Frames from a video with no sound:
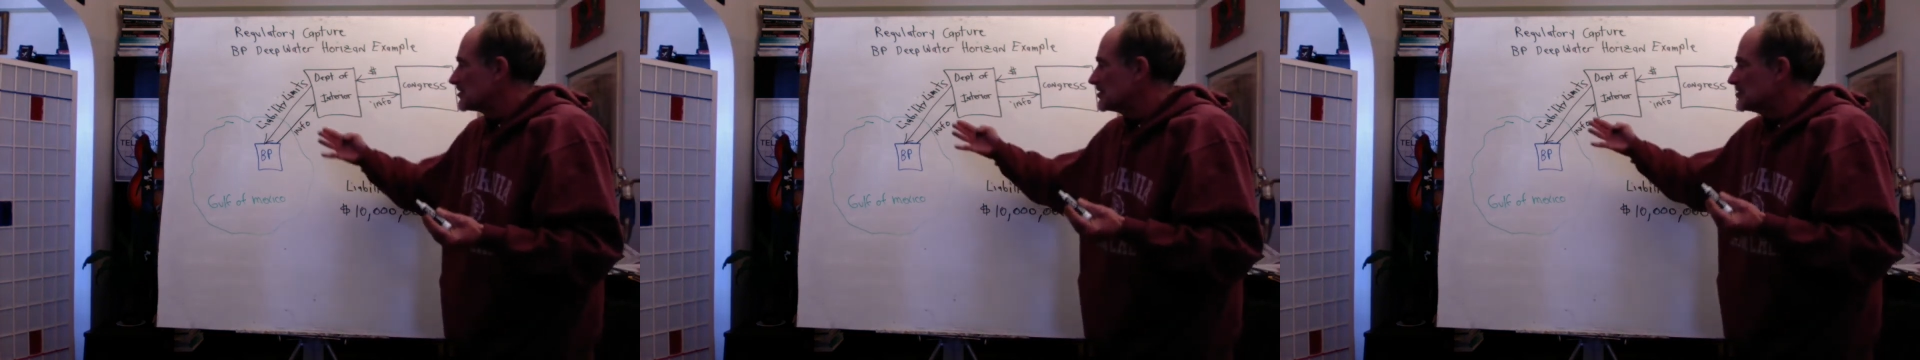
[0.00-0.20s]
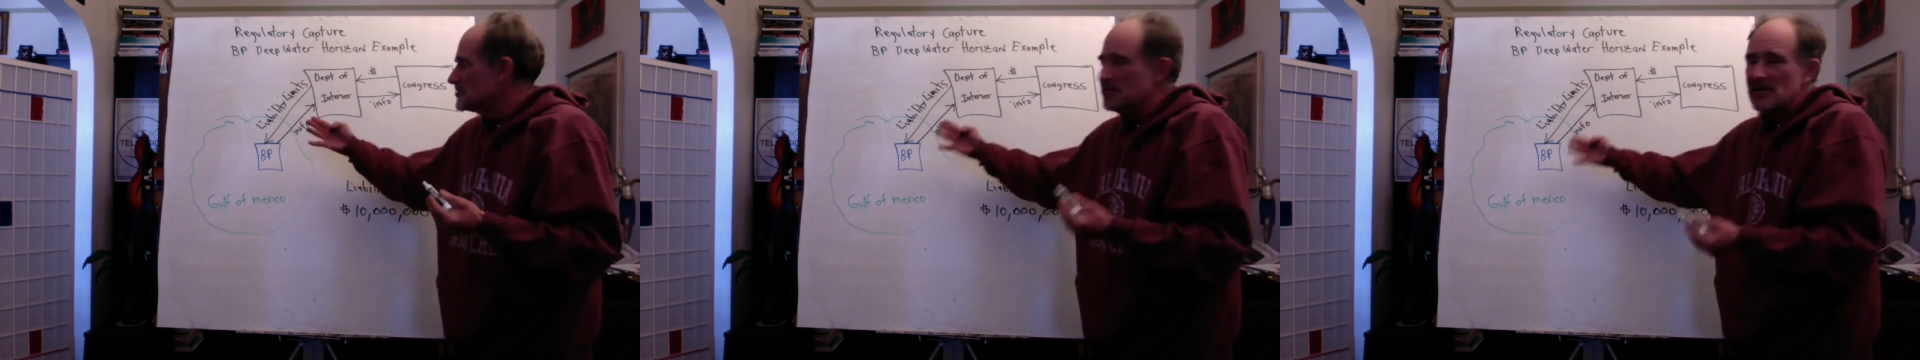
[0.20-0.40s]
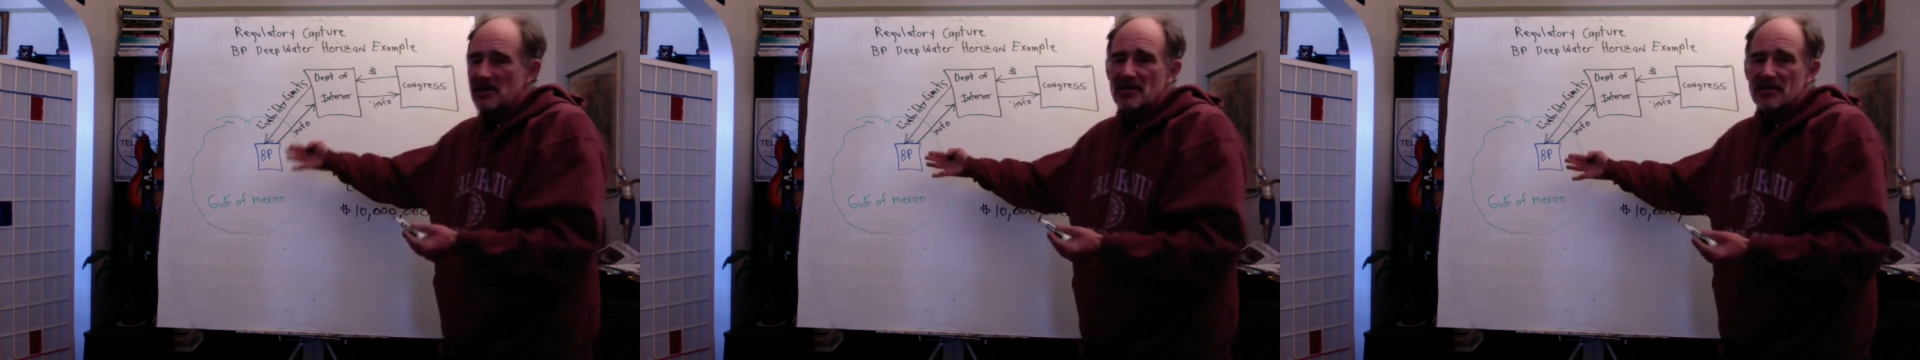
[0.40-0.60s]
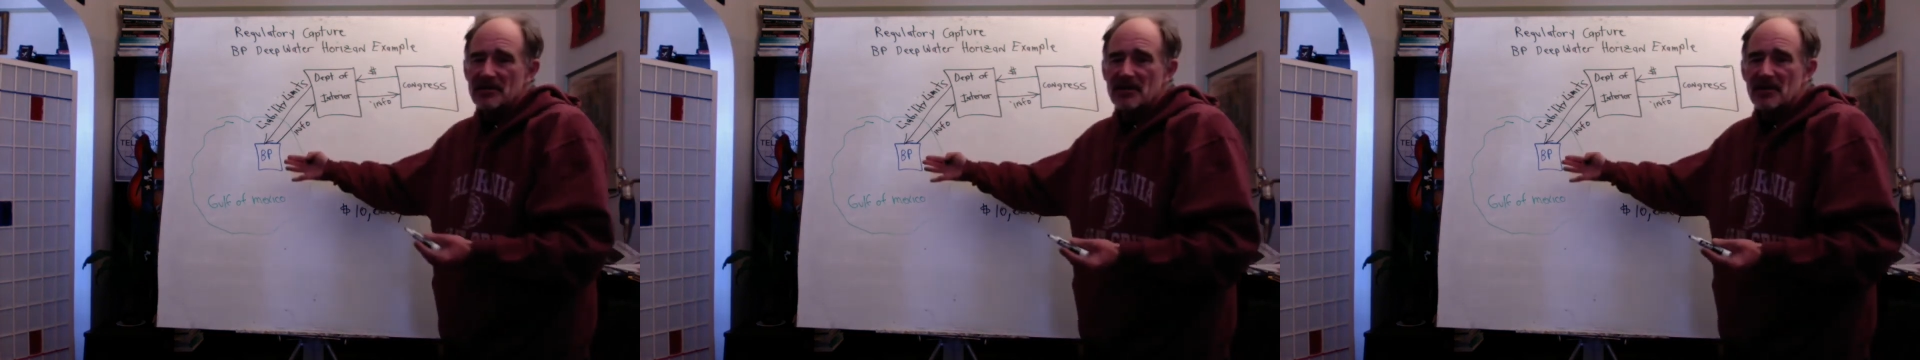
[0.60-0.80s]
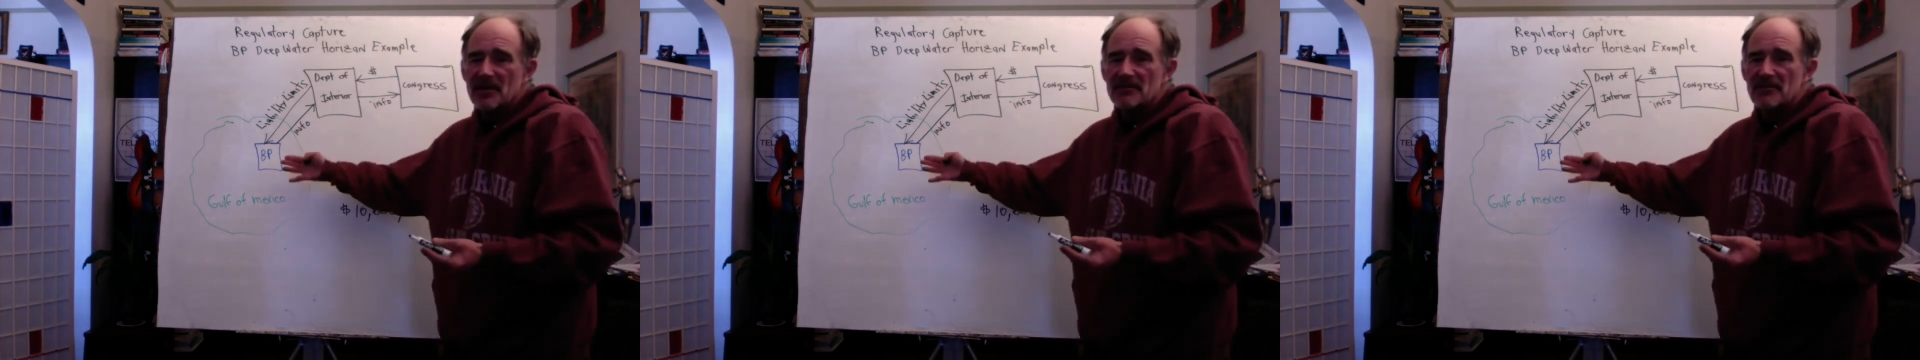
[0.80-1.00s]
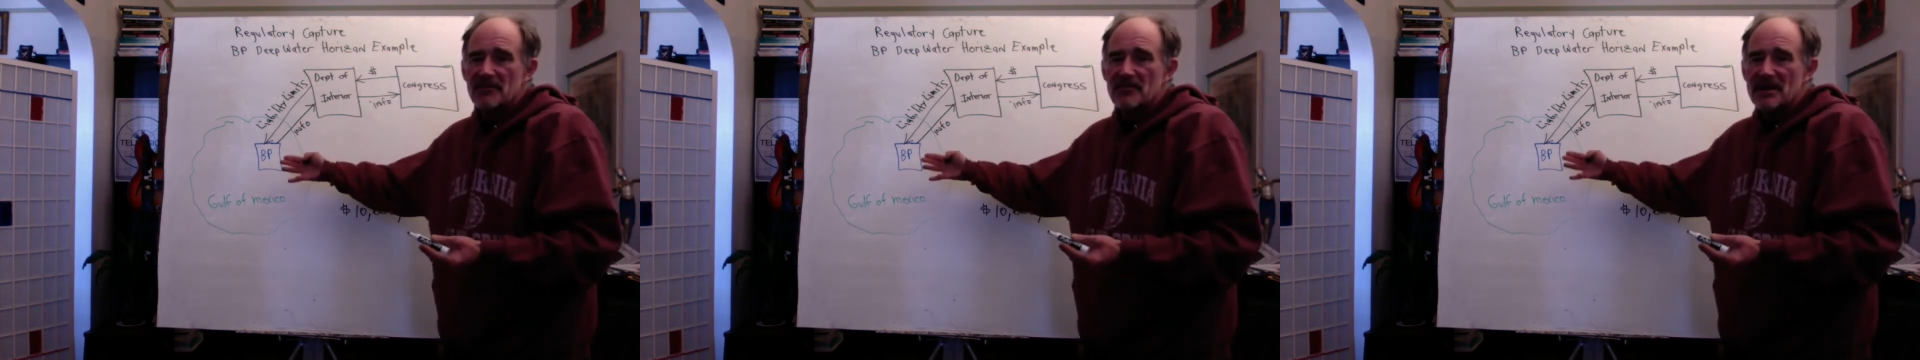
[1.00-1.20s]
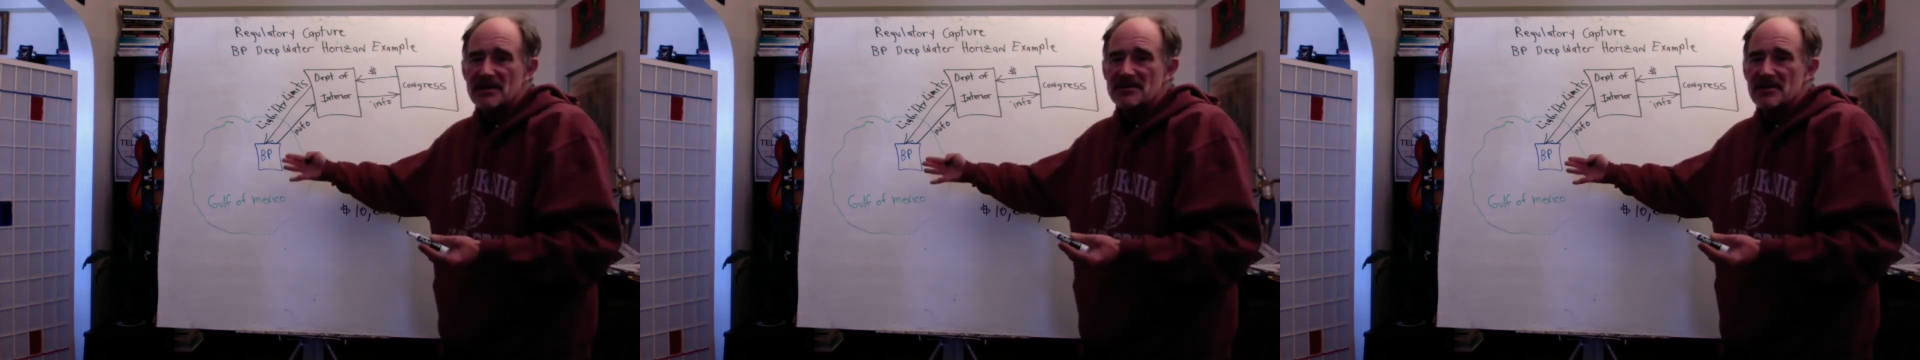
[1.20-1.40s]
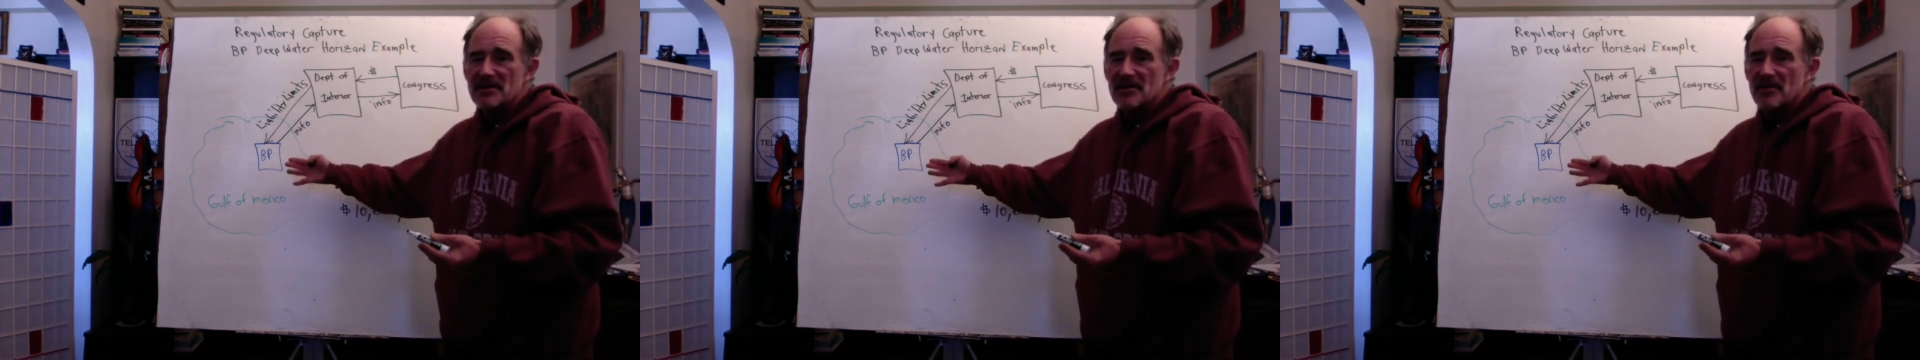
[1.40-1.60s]
to drill in the Gulf of
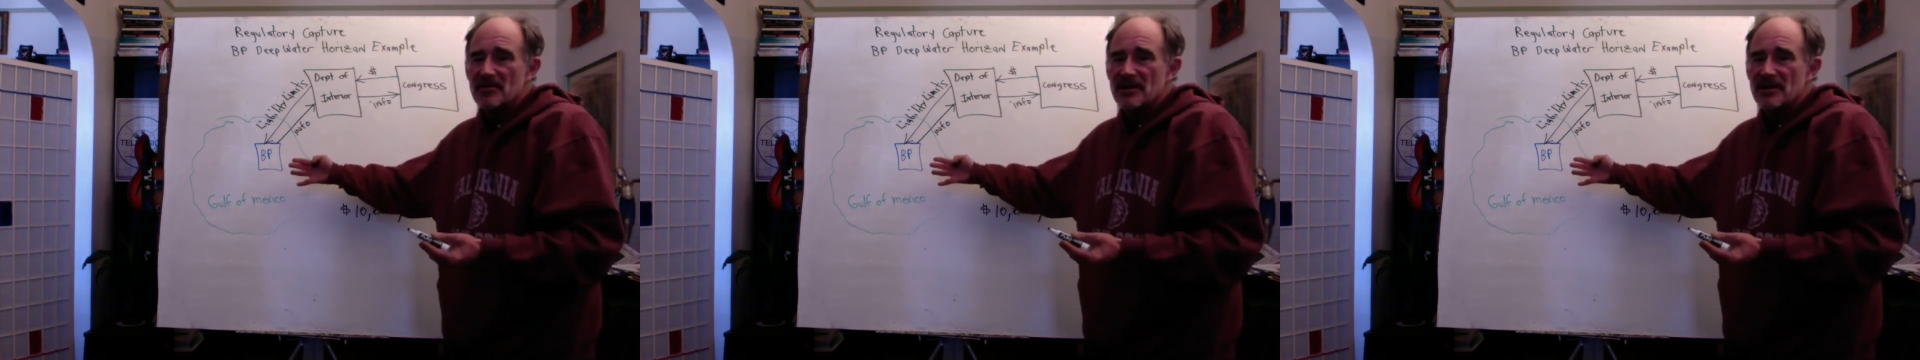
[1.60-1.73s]
Mexico,